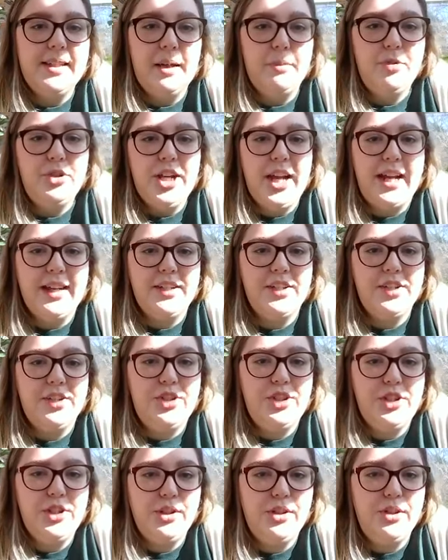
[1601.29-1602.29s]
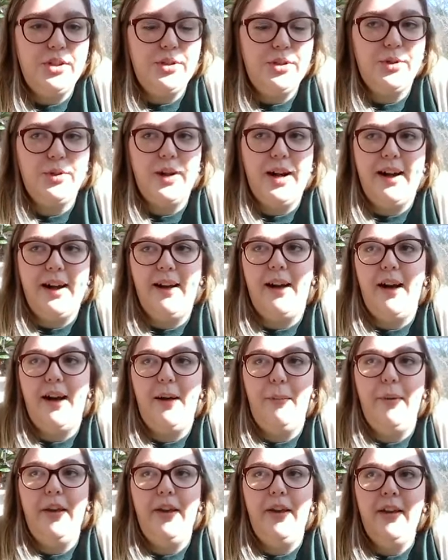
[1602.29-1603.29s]
subject
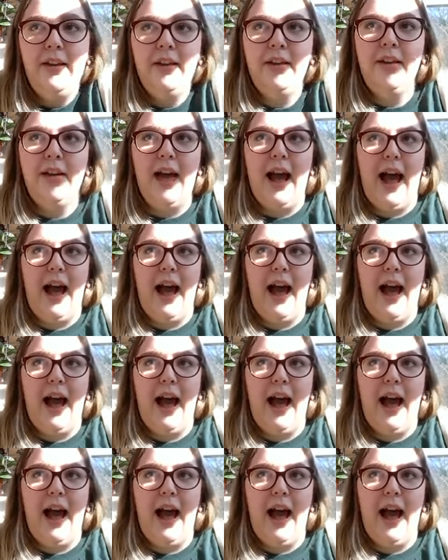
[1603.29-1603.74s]
to